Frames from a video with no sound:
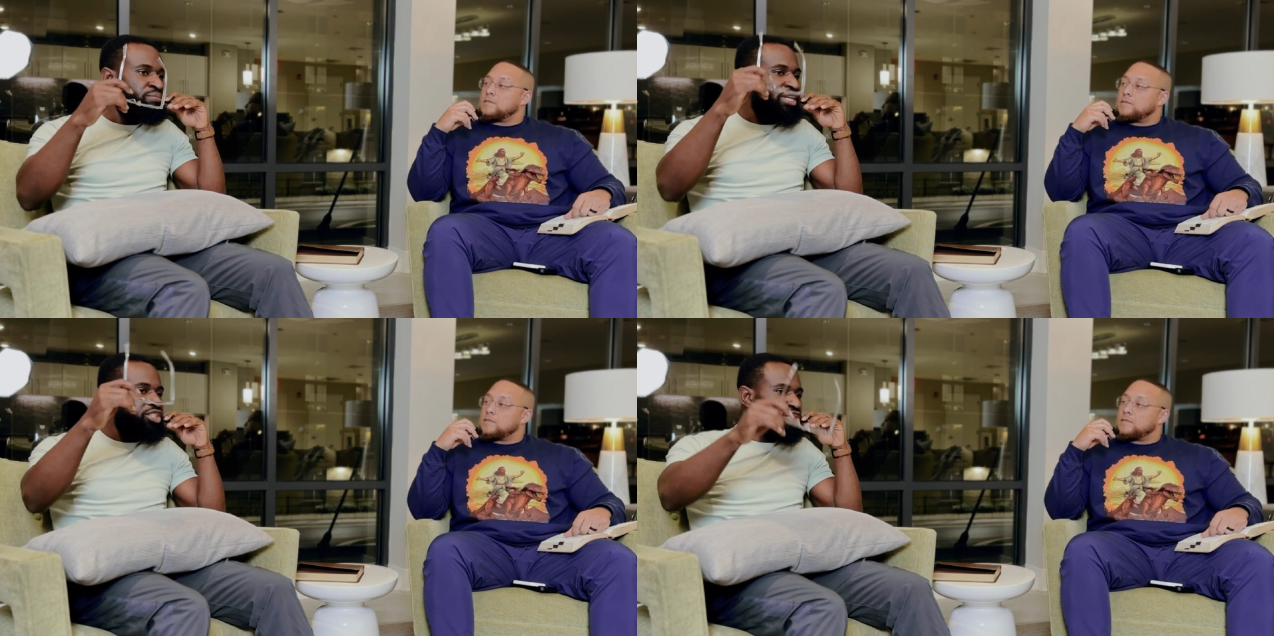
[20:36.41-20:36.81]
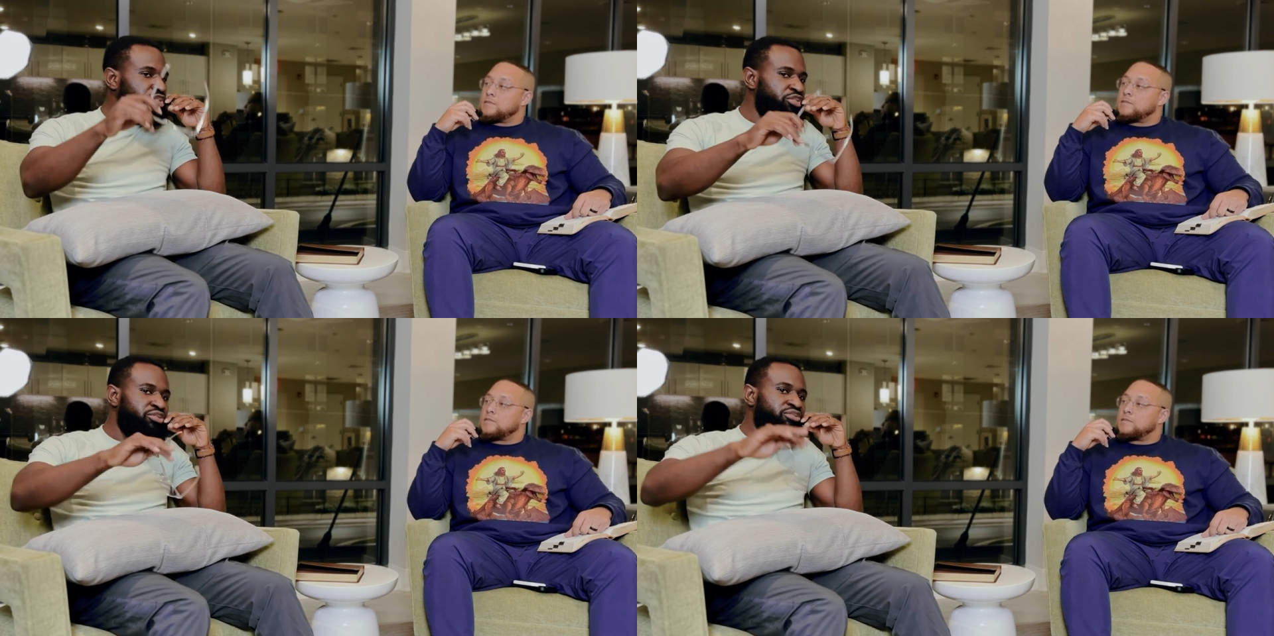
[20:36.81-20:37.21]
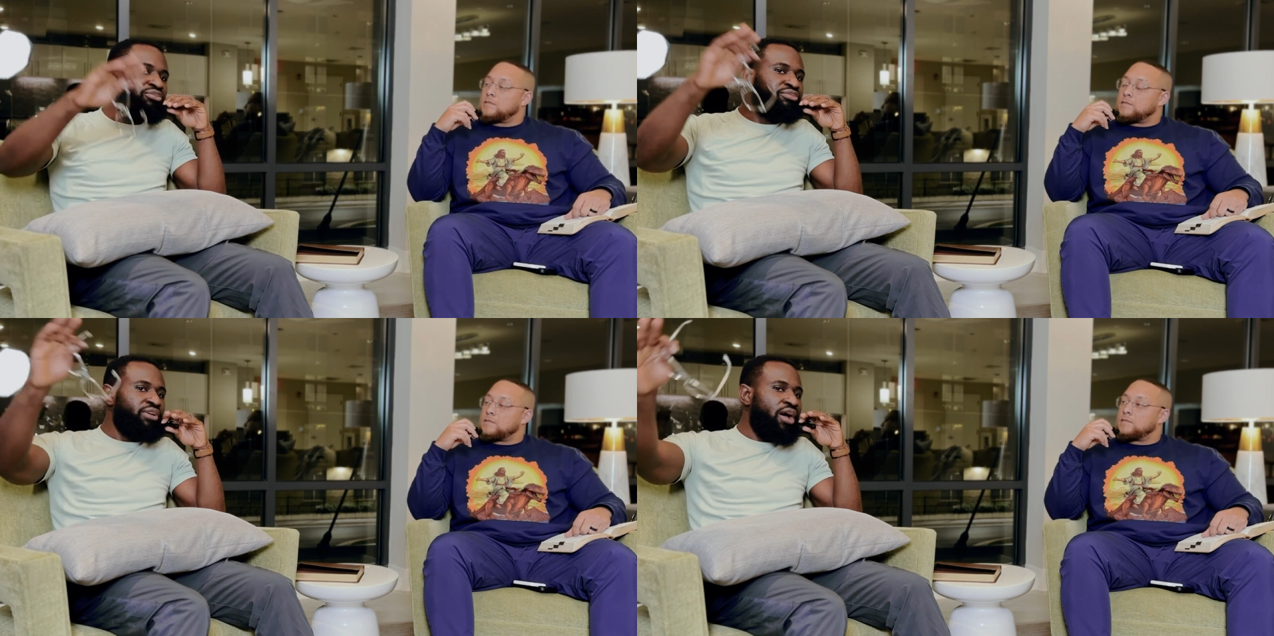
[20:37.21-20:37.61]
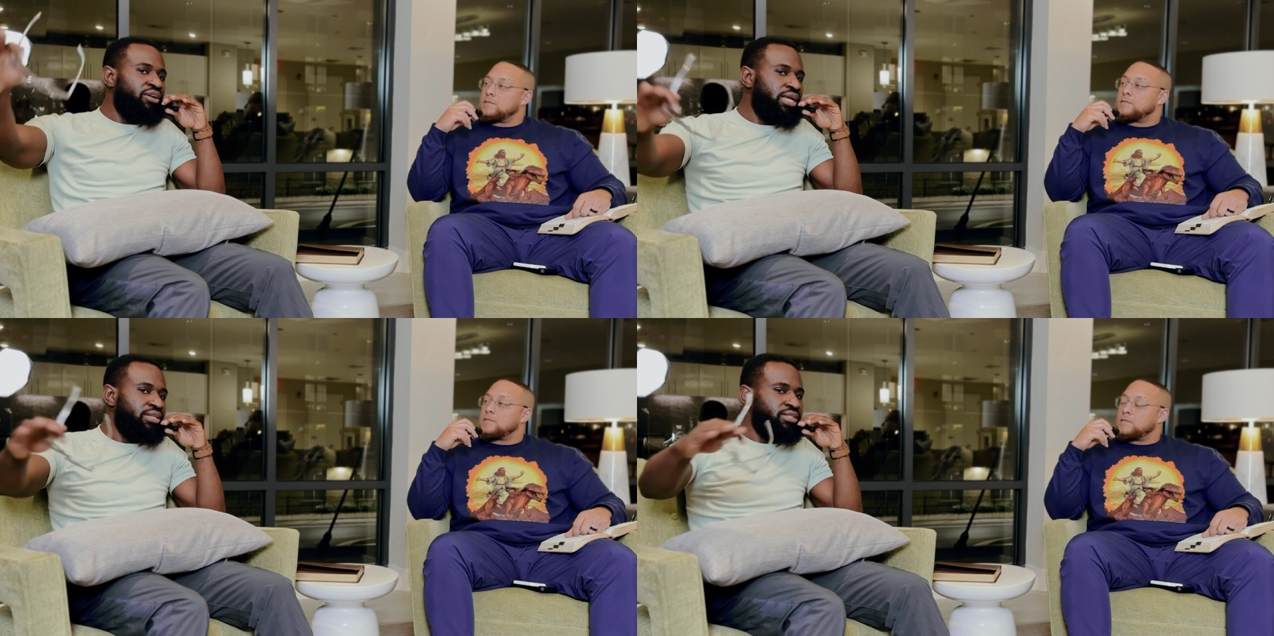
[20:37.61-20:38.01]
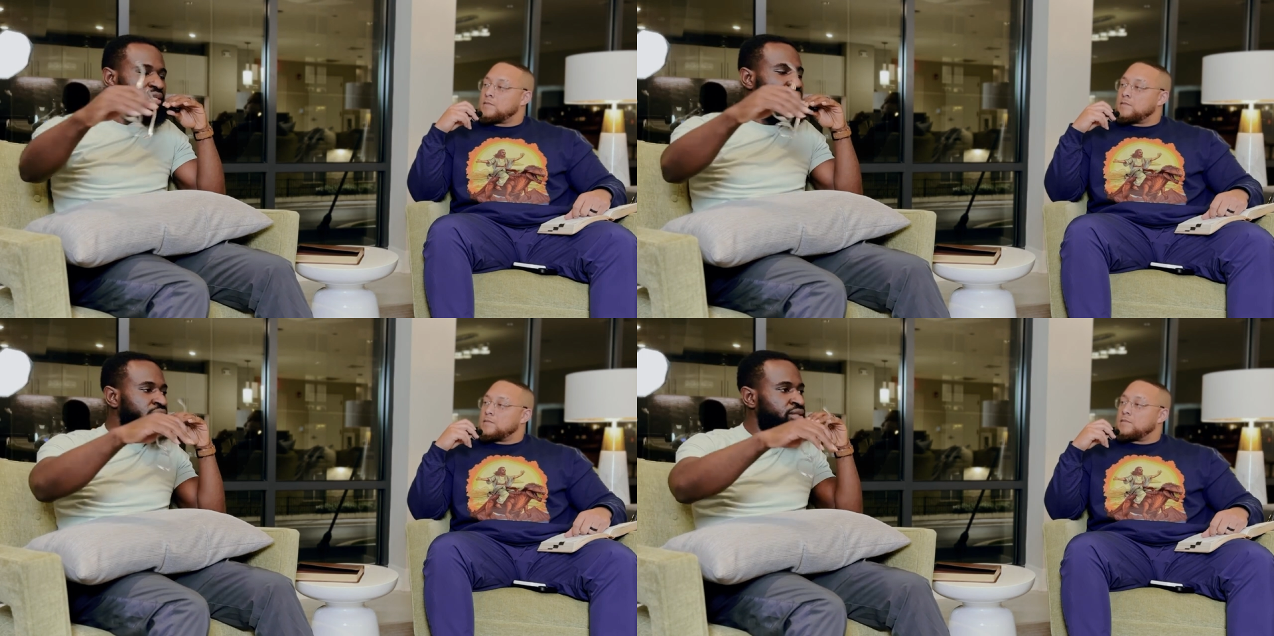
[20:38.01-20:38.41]
Speaker 1: pictures of how they
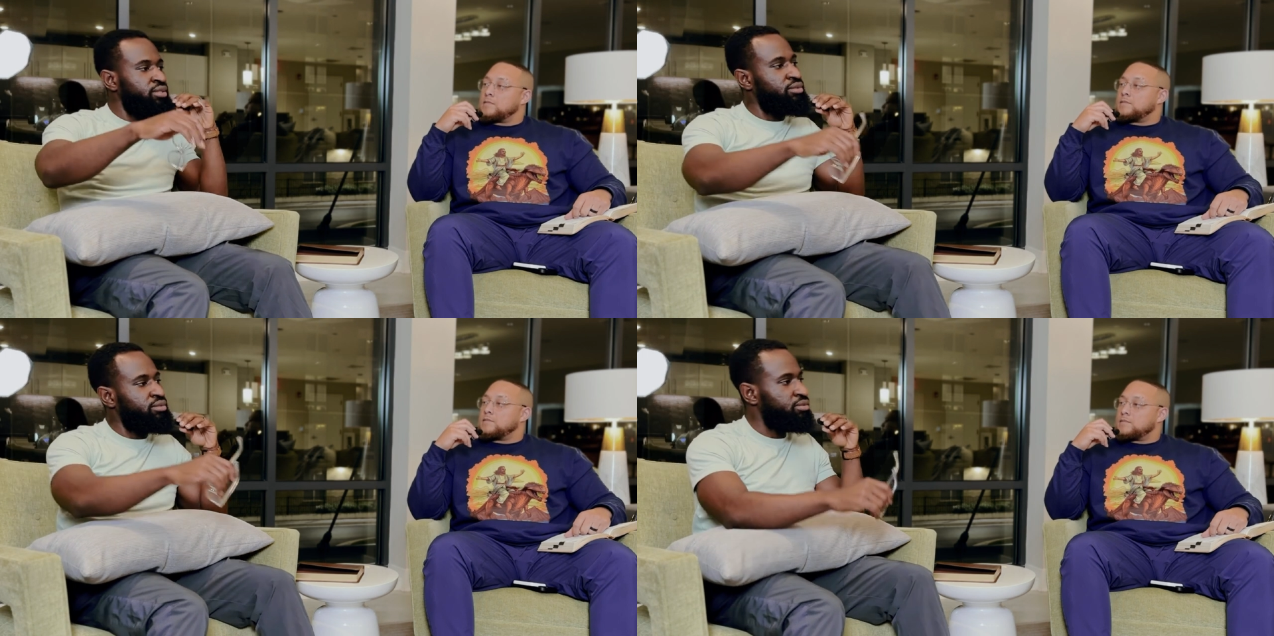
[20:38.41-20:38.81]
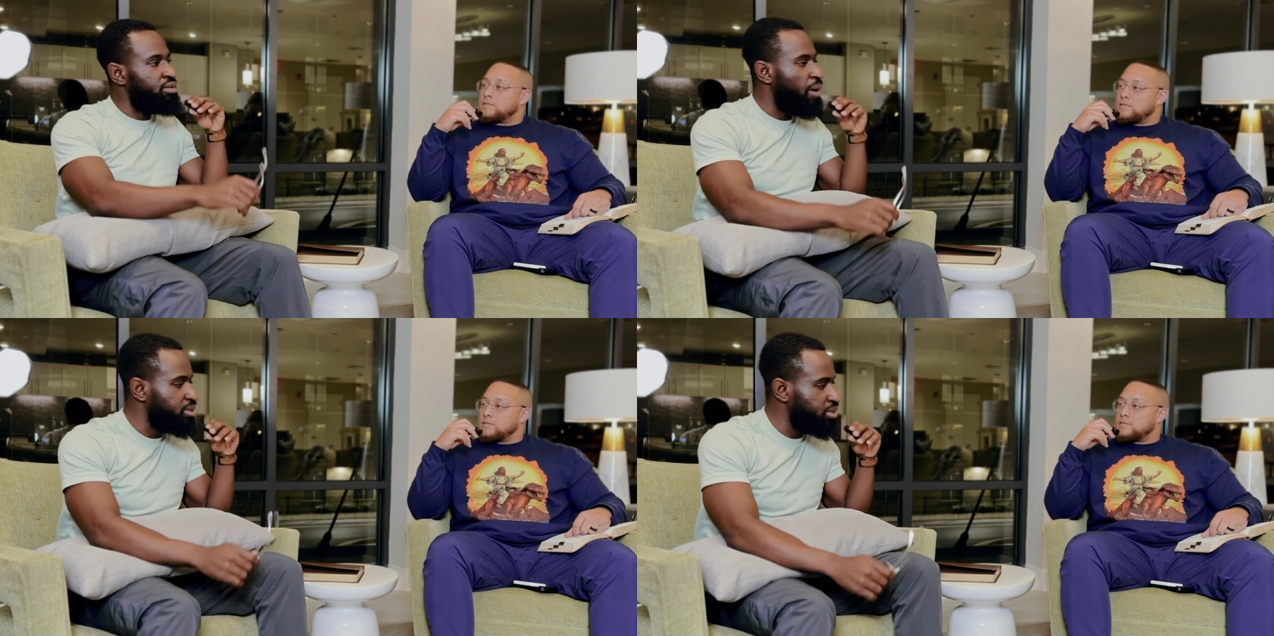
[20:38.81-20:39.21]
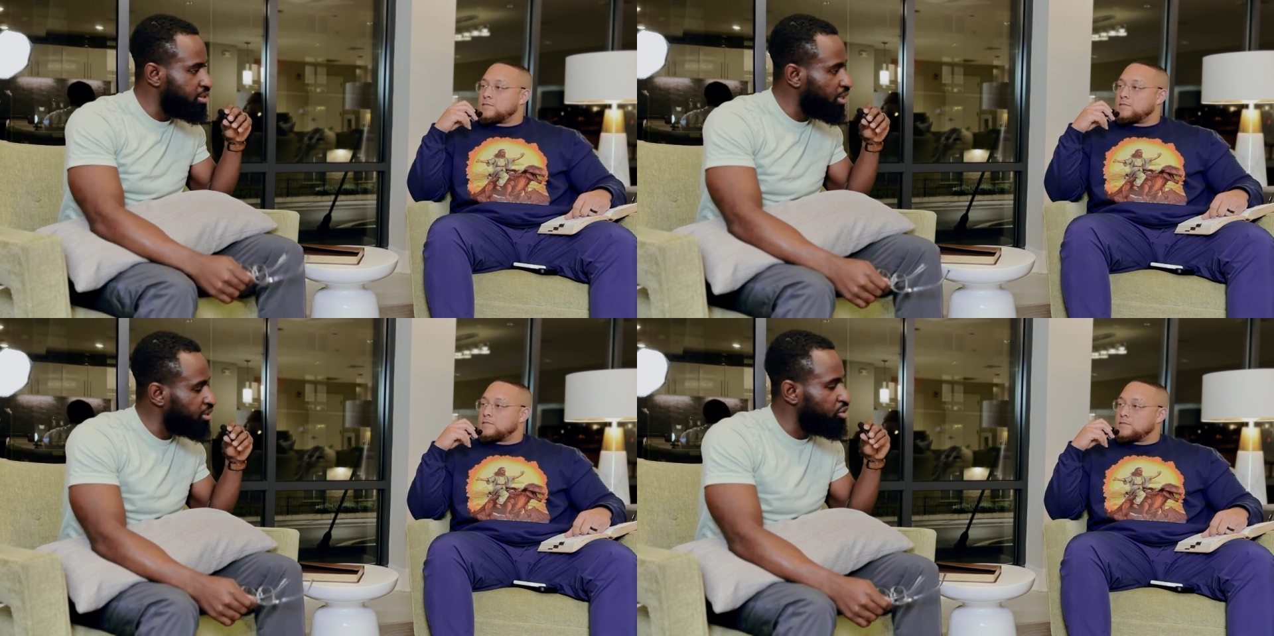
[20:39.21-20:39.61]
see opposite sex.